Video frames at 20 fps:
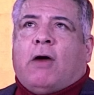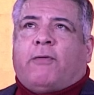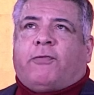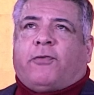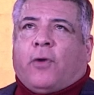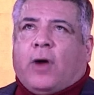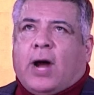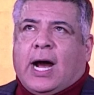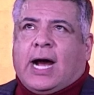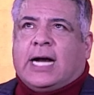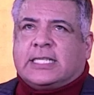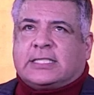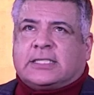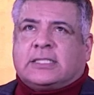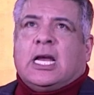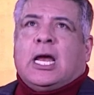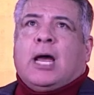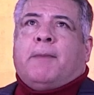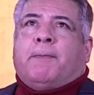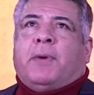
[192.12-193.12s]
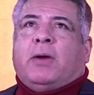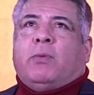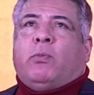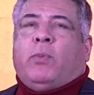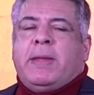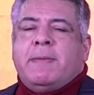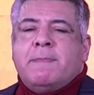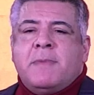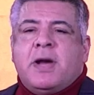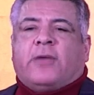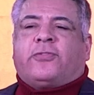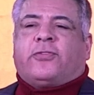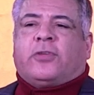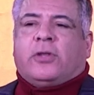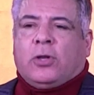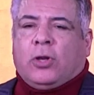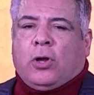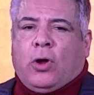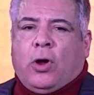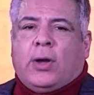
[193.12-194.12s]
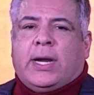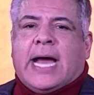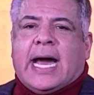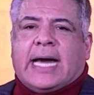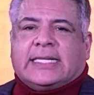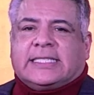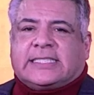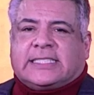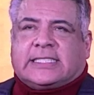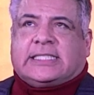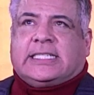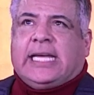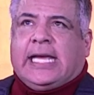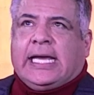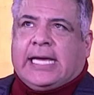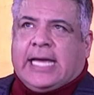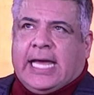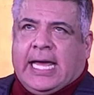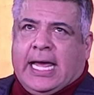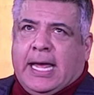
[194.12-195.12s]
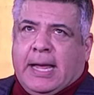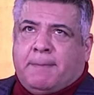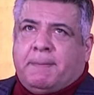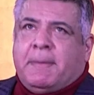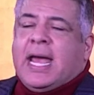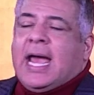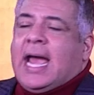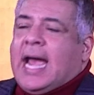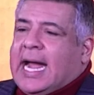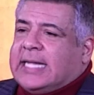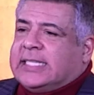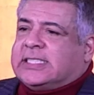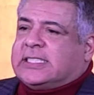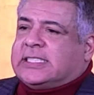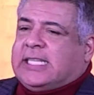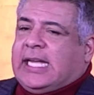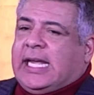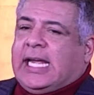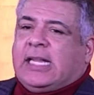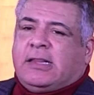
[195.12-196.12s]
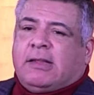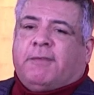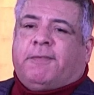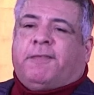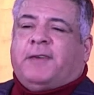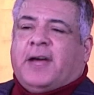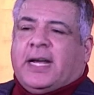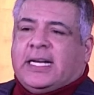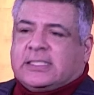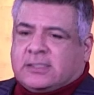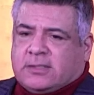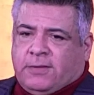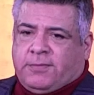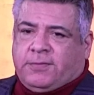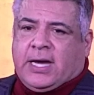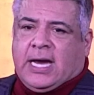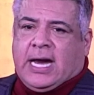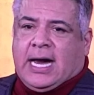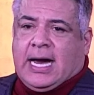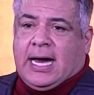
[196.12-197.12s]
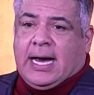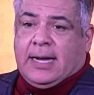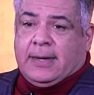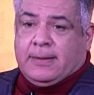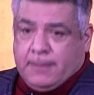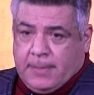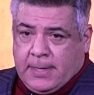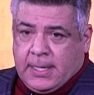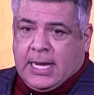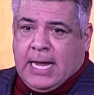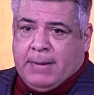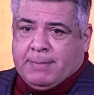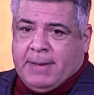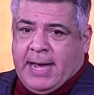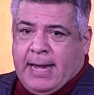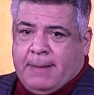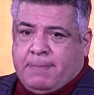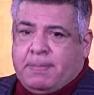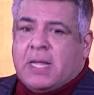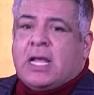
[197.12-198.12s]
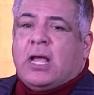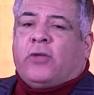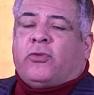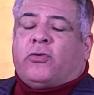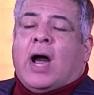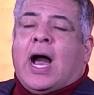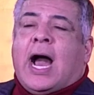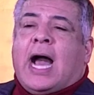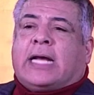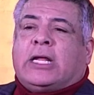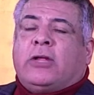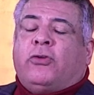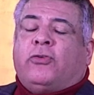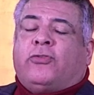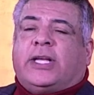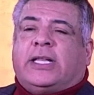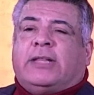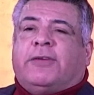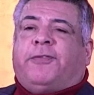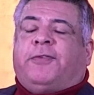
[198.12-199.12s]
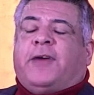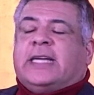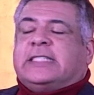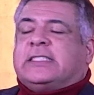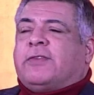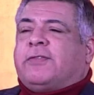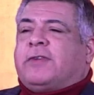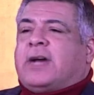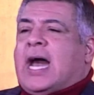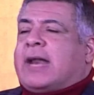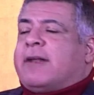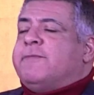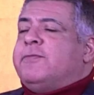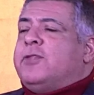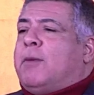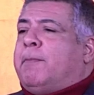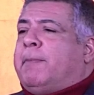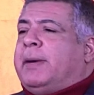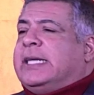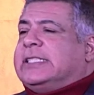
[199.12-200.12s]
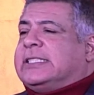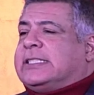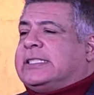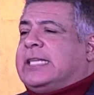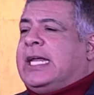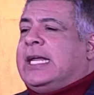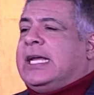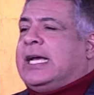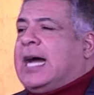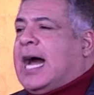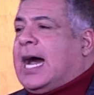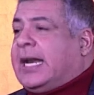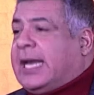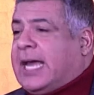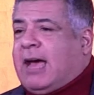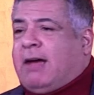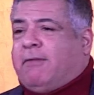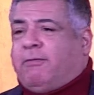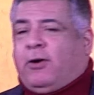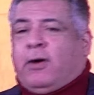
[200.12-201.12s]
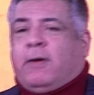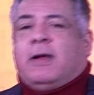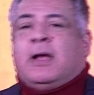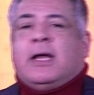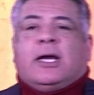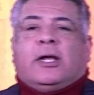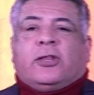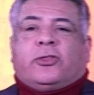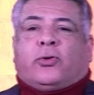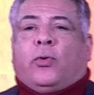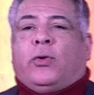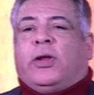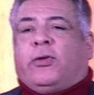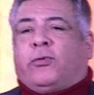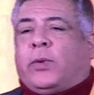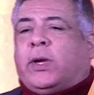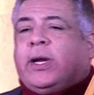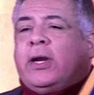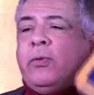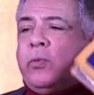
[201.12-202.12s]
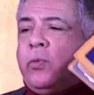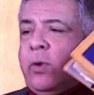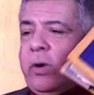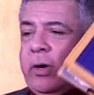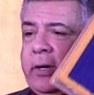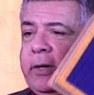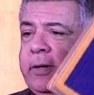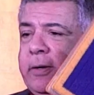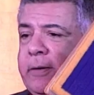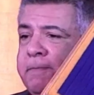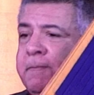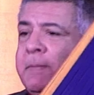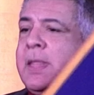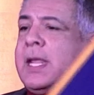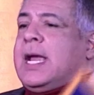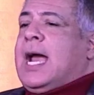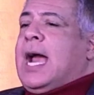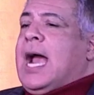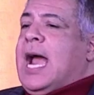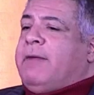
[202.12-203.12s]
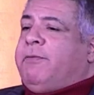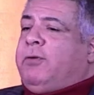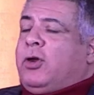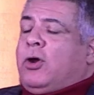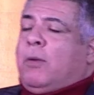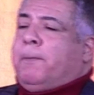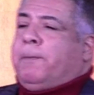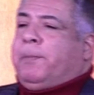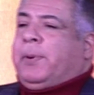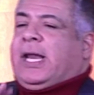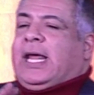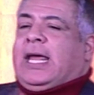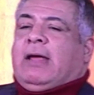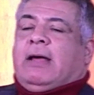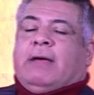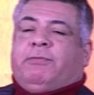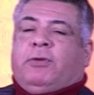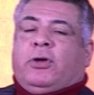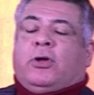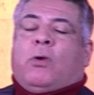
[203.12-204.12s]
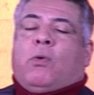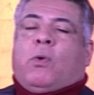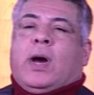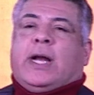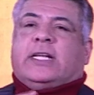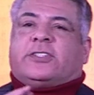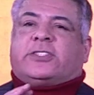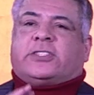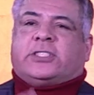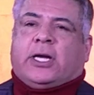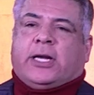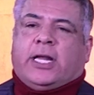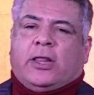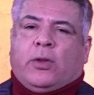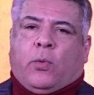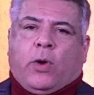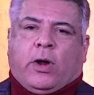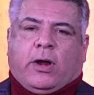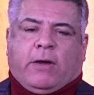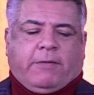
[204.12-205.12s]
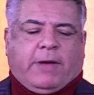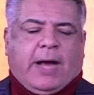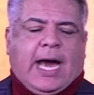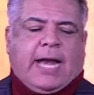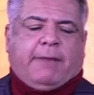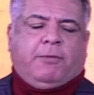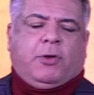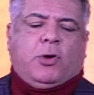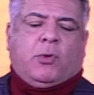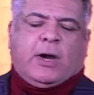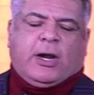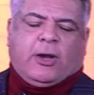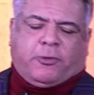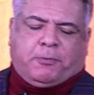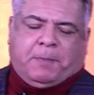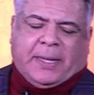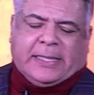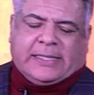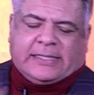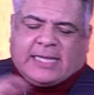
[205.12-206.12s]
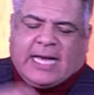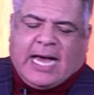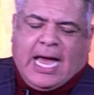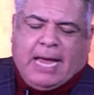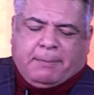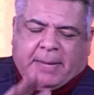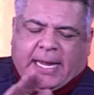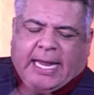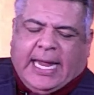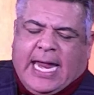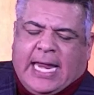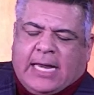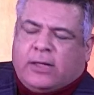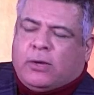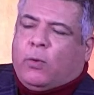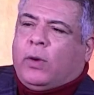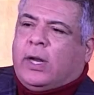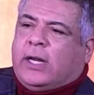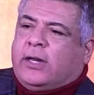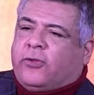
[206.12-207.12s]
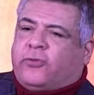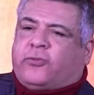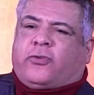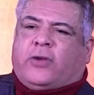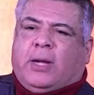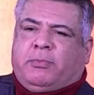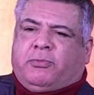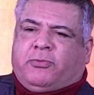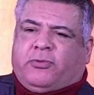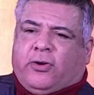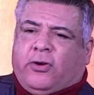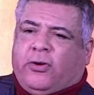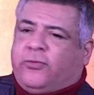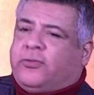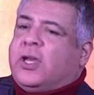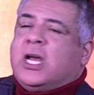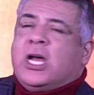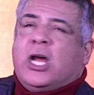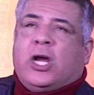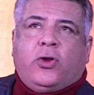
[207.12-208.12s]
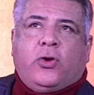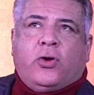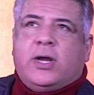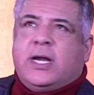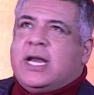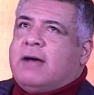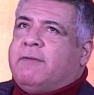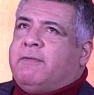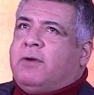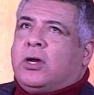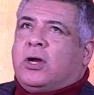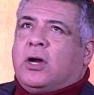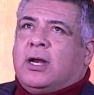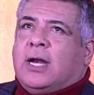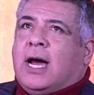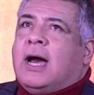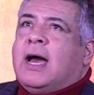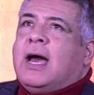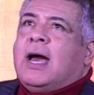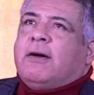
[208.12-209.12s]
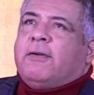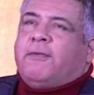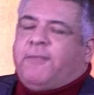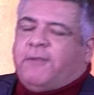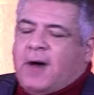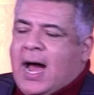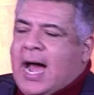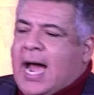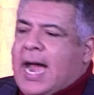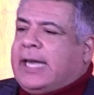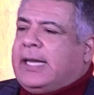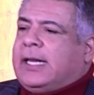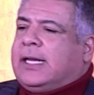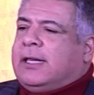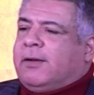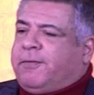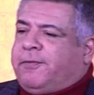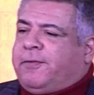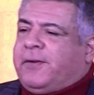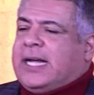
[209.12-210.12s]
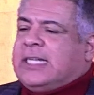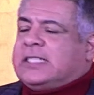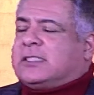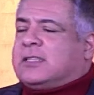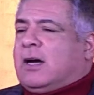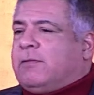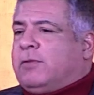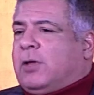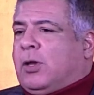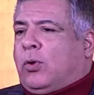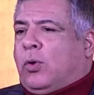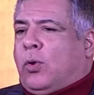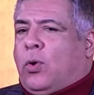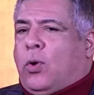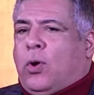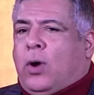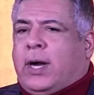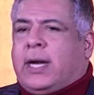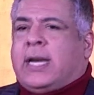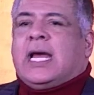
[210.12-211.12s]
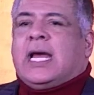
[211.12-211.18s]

for us, but we must learn how to seek Him and seek the face of God. Amen? So how can you see the face of God if nobody's seen God ever? Through His written word. And if you don't believe, if you don't want to study the word of God, if you don't want to spend time in the scriptures, you're never going to find the face of the Lord,